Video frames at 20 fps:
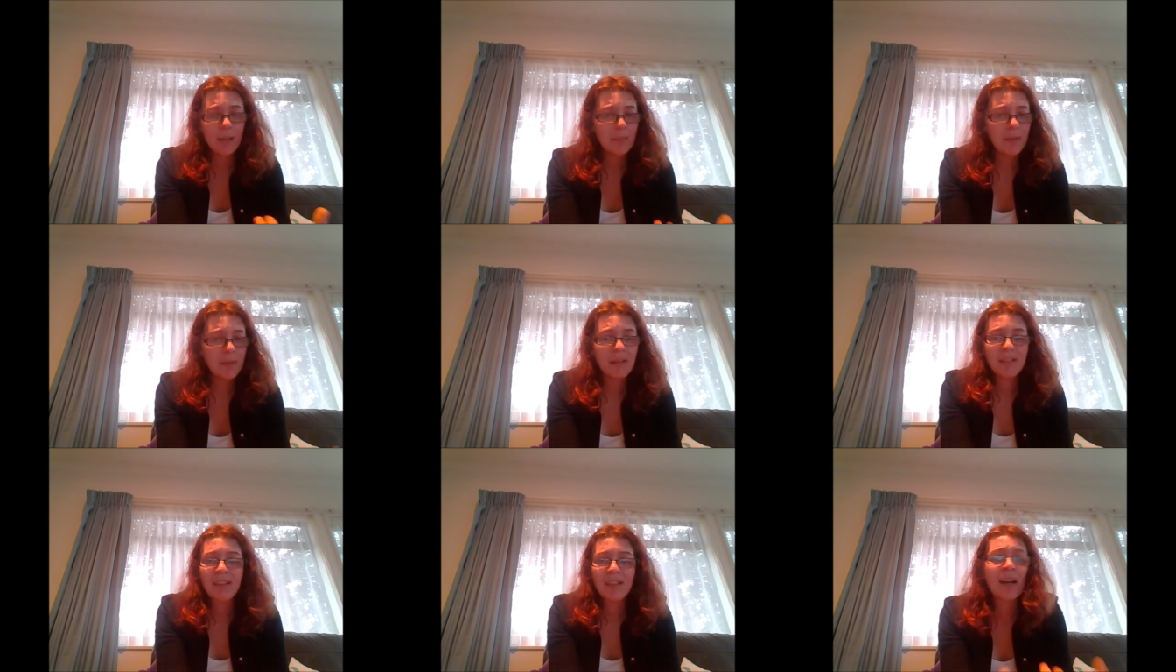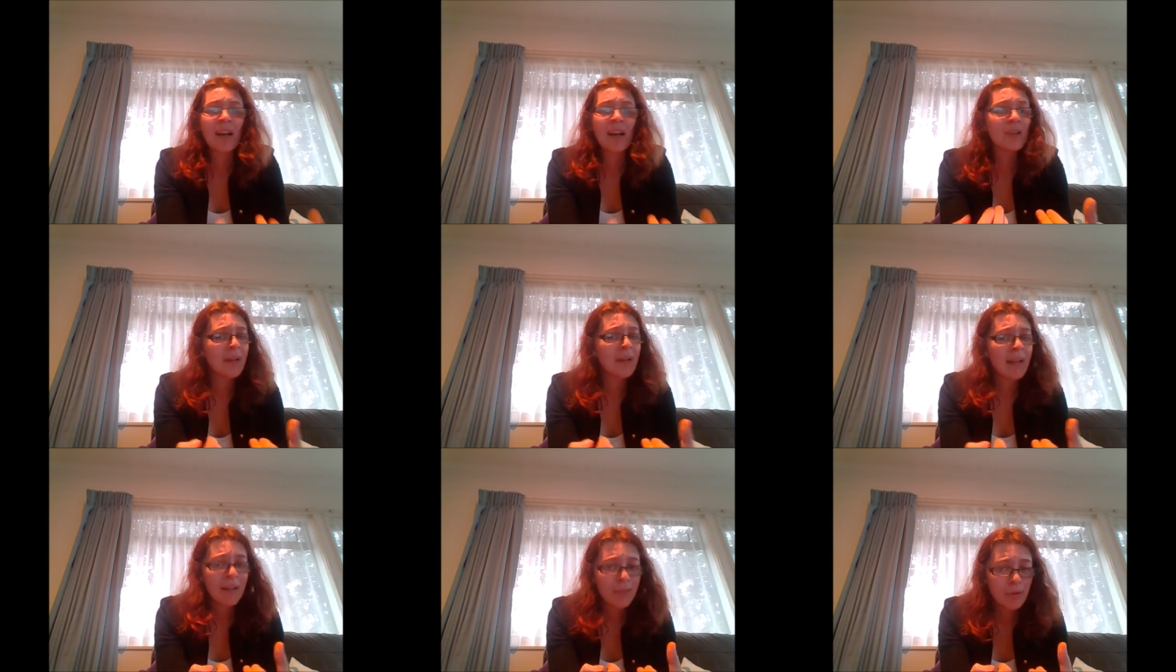because I
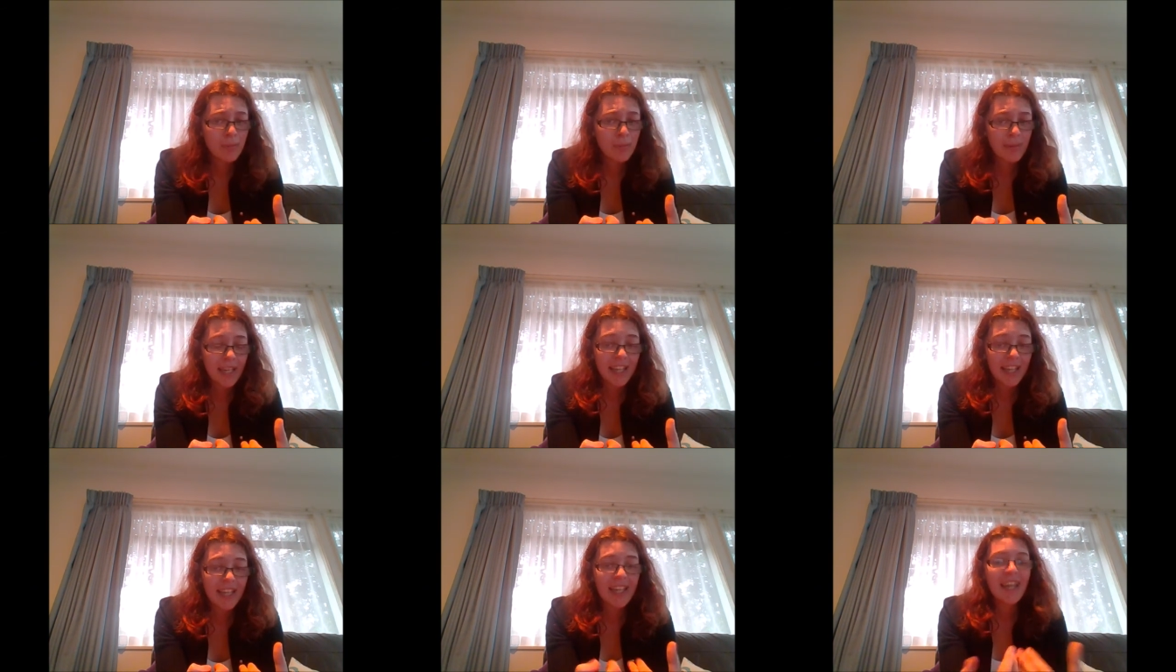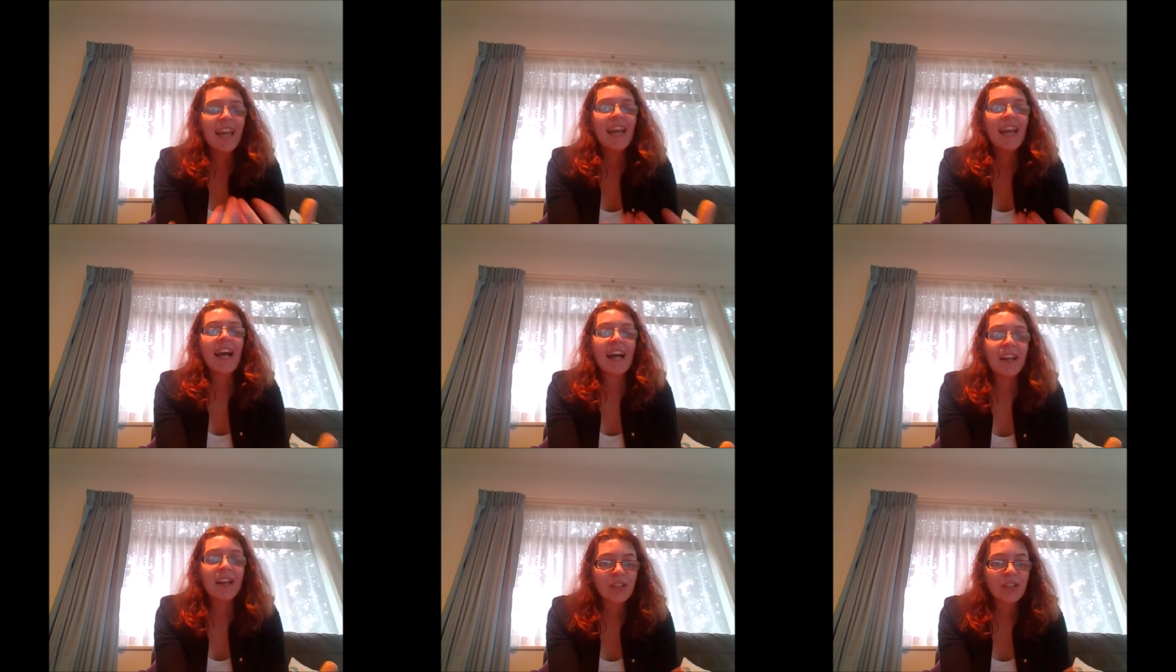don't have the money
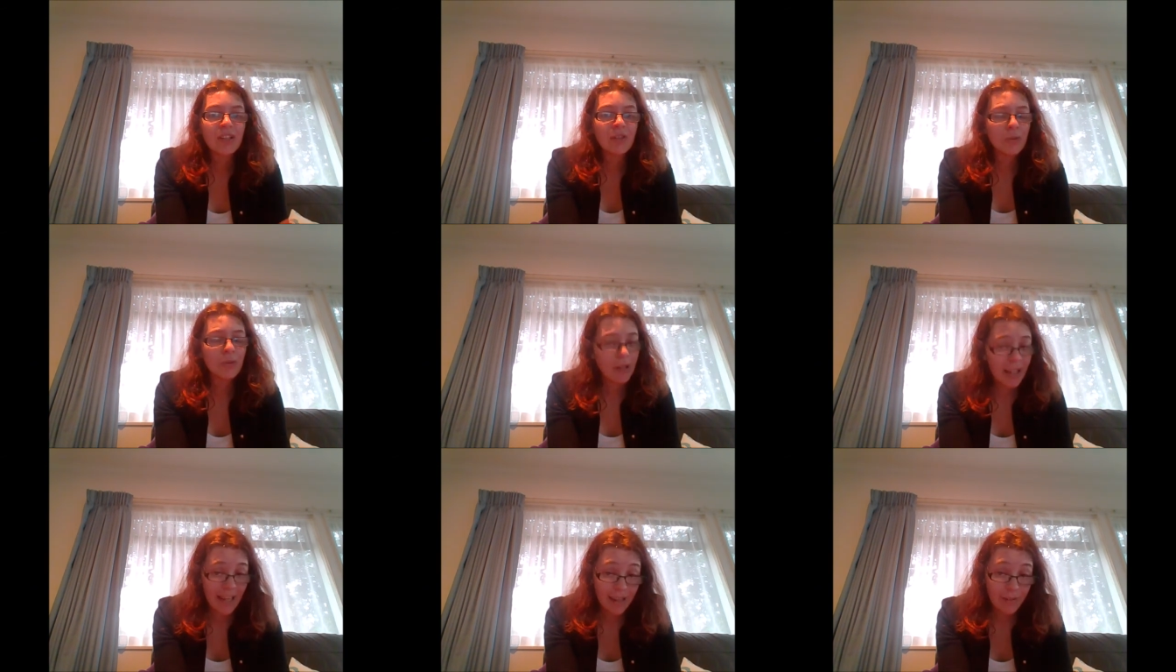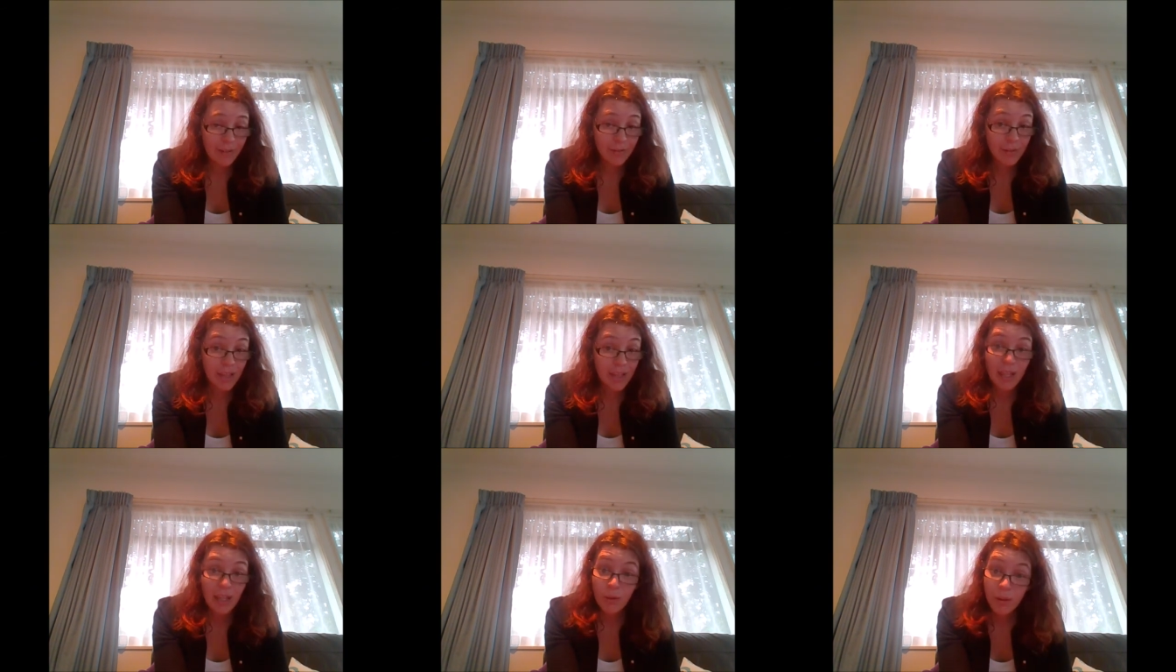and I do not have
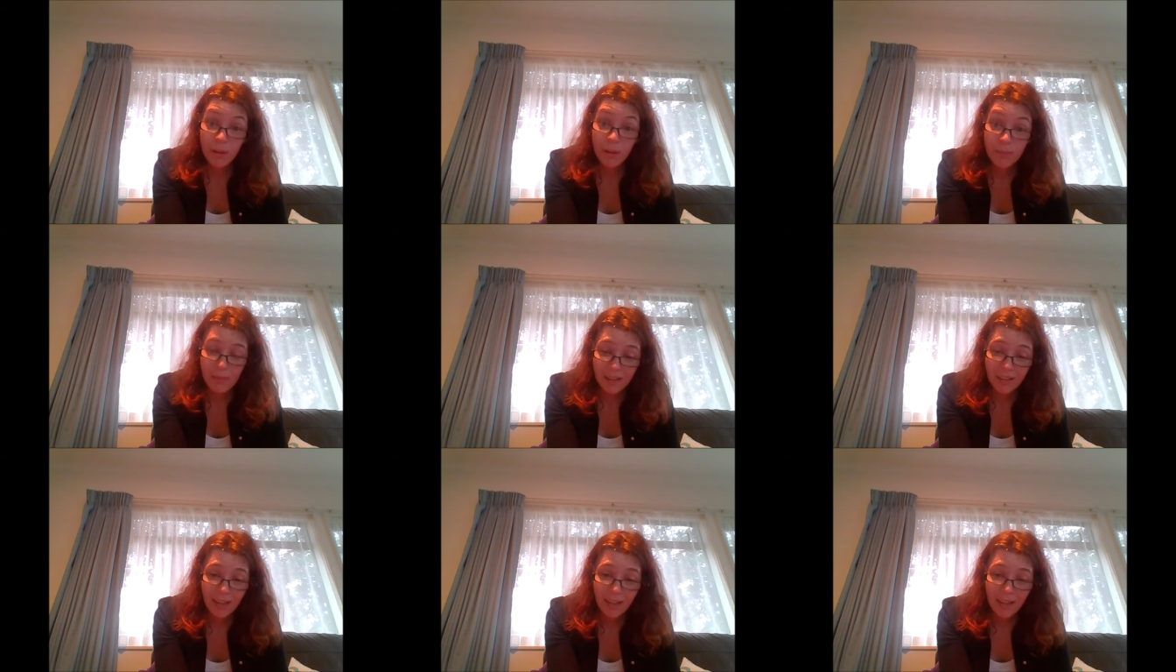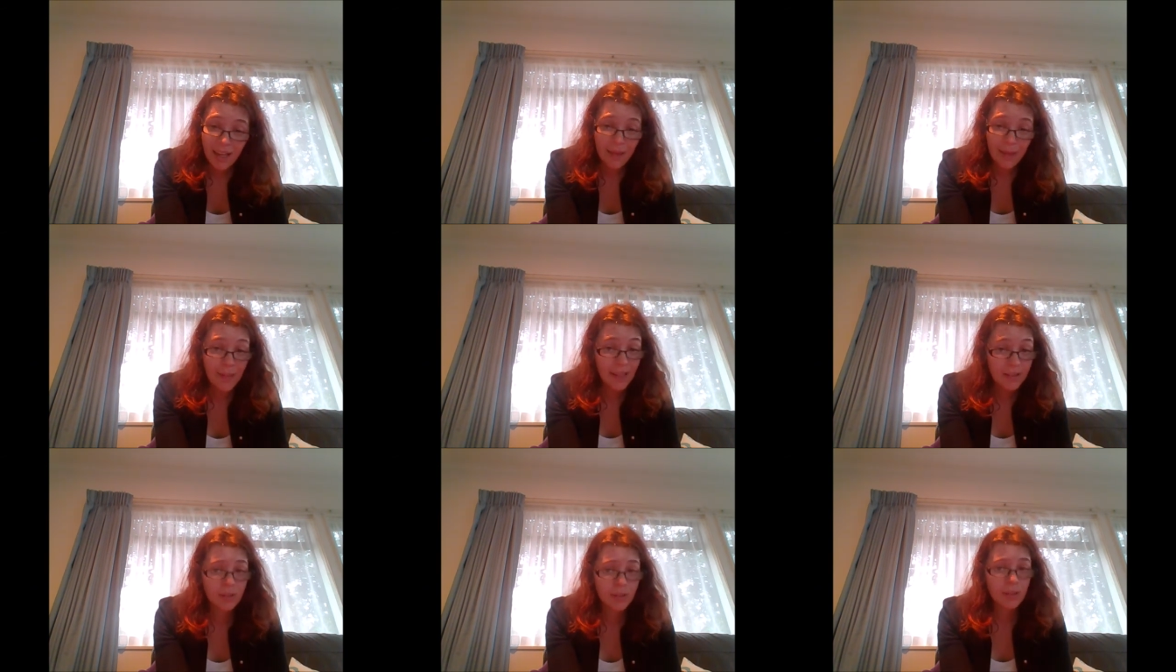the equipment, and
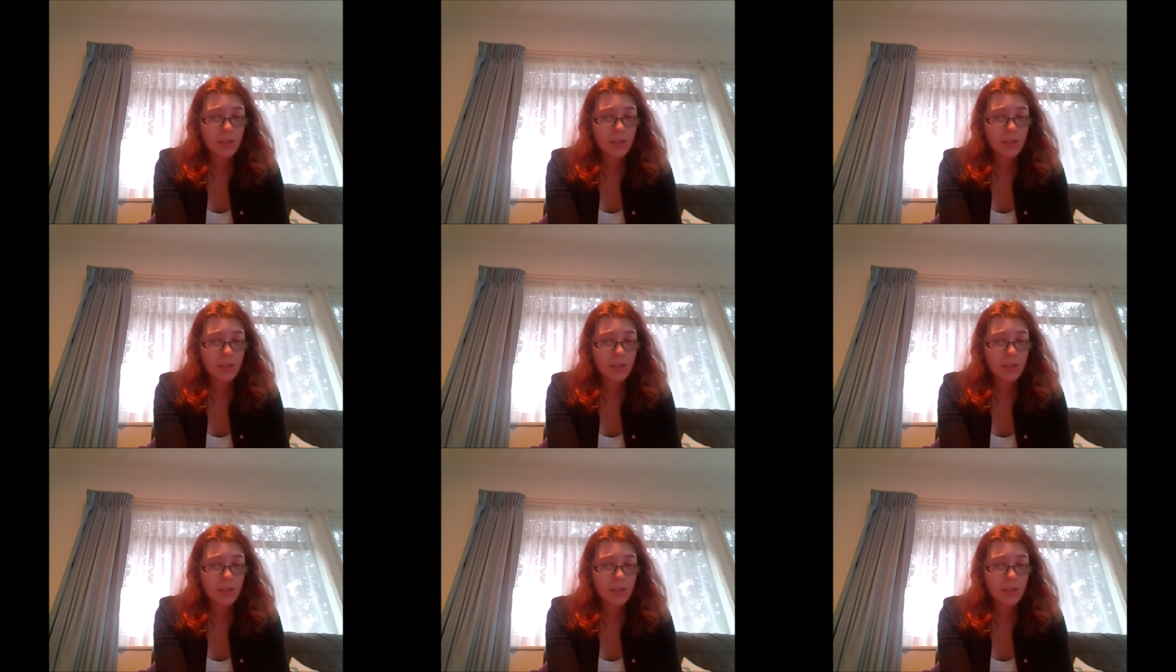that's